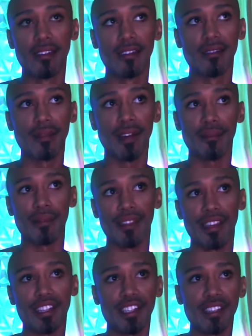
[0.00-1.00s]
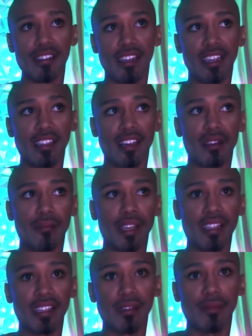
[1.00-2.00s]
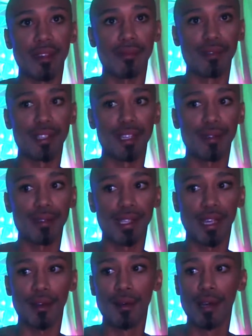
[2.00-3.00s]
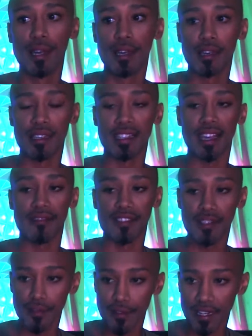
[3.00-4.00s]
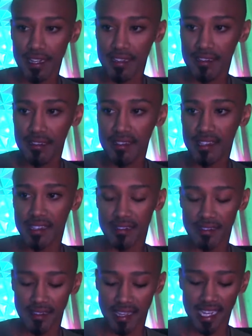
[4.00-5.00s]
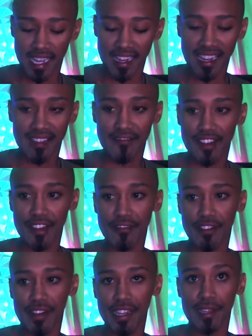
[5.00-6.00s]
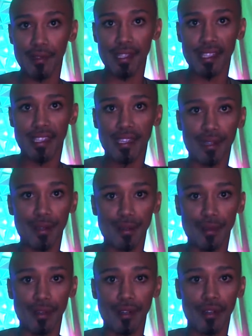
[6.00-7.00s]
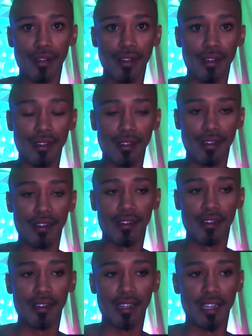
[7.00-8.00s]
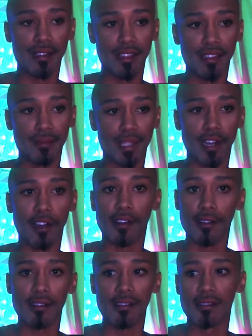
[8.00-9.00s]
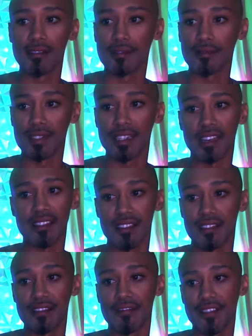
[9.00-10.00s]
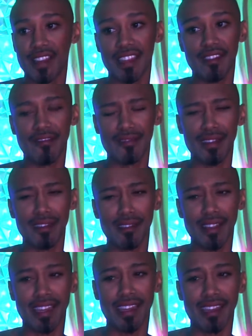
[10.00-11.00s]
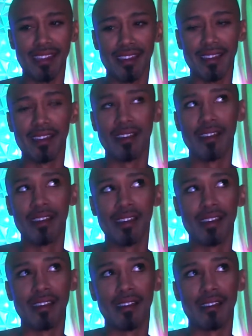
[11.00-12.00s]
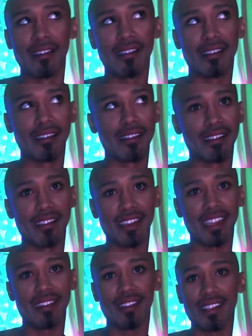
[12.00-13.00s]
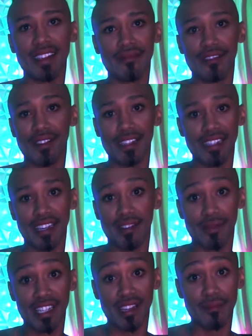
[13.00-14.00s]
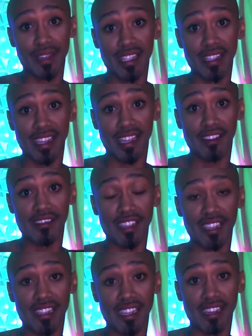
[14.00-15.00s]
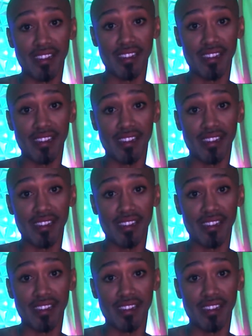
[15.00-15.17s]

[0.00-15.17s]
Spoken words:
population, like a lot of Mexican people too. So, and Salvadorians, and like I got very, very used to hearing them talk, which I love. Like if like like you guys have no idea how much I miss like authentic